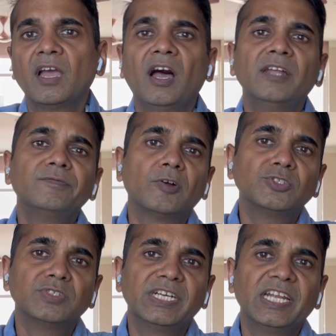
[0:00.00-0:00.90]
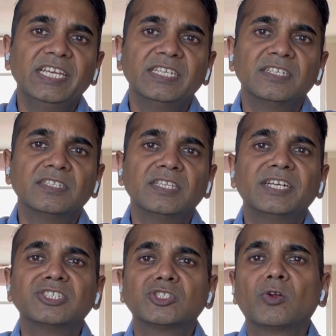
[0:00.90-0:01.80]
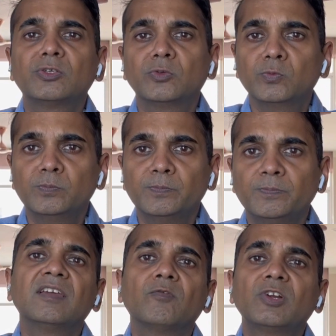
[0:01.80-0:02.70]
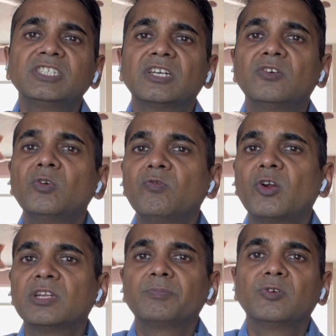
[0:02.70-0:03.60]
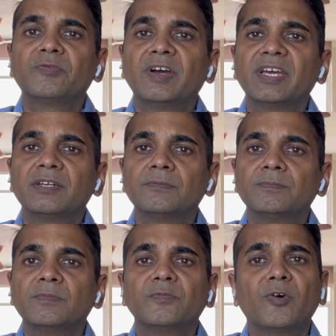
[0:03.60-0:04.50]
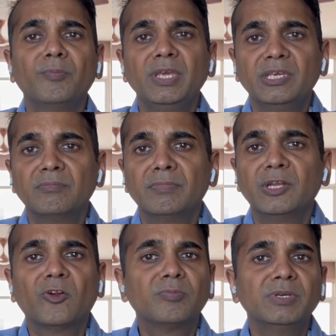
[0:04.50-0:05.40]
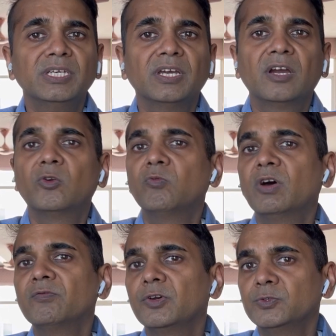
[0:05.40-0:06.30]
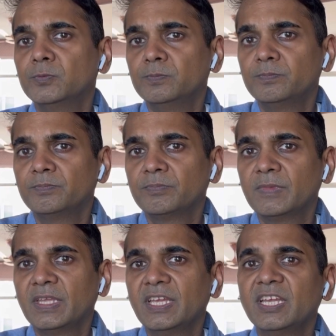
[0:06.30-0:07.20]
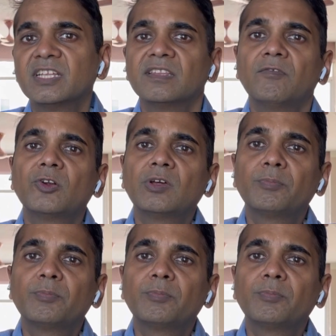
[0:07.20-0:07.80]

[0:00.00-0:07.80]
Unfortunately, that is not true. What is a good water purifier for me may not be a good one for you. The water